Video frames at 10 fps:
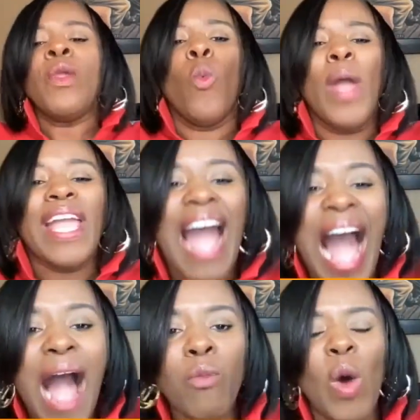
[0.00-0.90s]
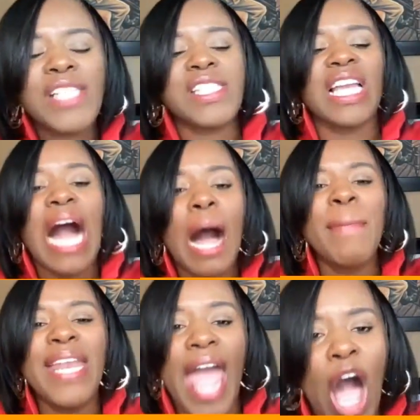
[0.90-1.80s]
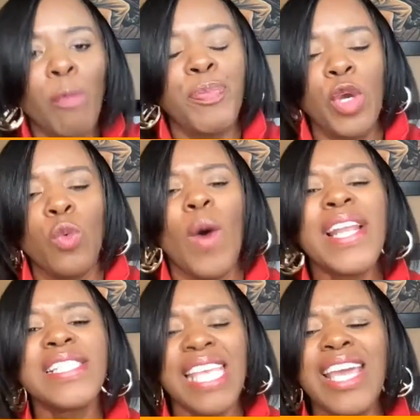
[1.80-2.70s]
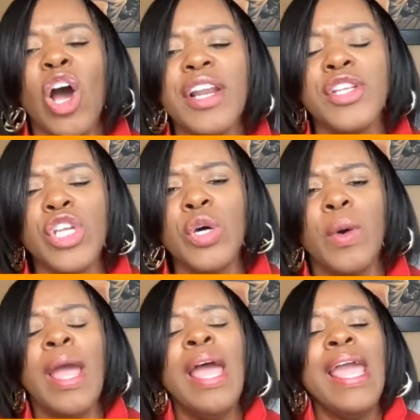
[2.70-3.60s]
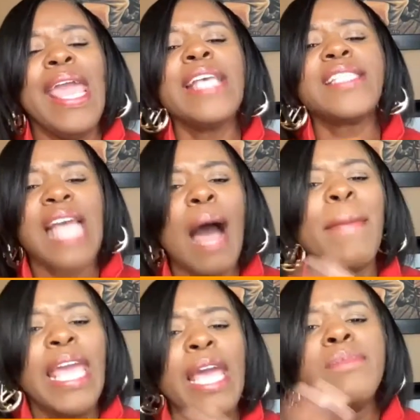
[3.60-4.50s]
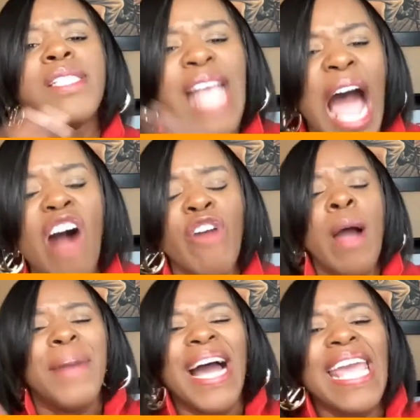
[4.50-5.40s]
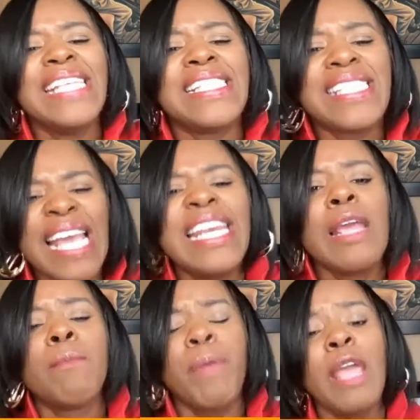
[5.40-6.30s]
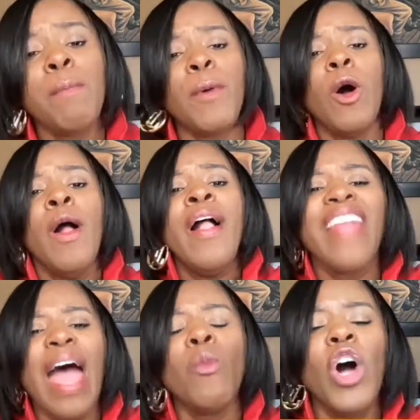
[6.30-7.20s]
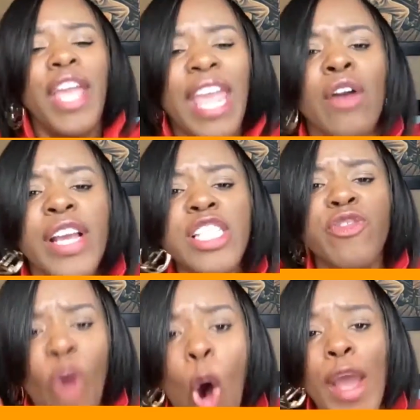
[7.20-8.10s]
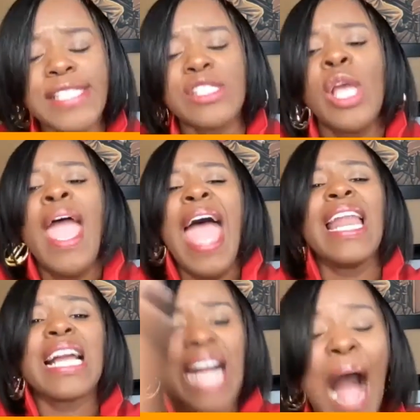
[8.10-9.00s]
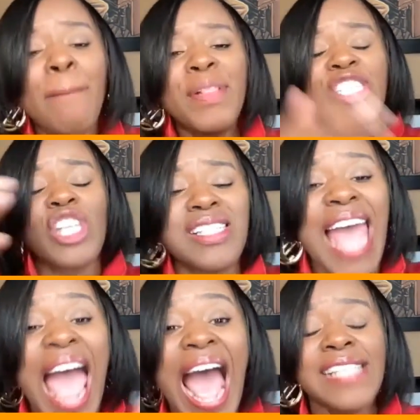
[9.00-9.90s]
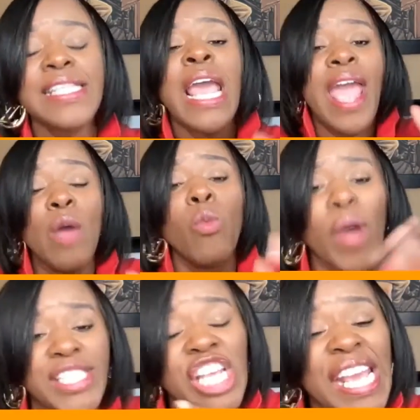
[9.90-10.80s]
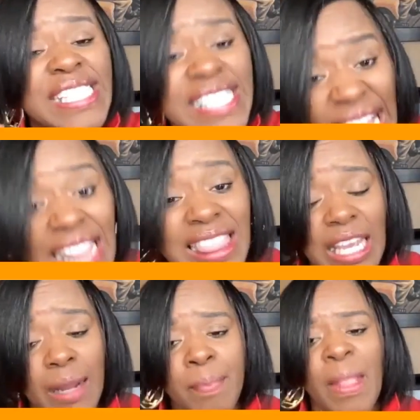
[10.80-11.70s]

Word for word: when God wants to come and help you, what is He going to do? He's coming Himself, but He's sending people that will hear His voice and accomplish the task in which He sent them.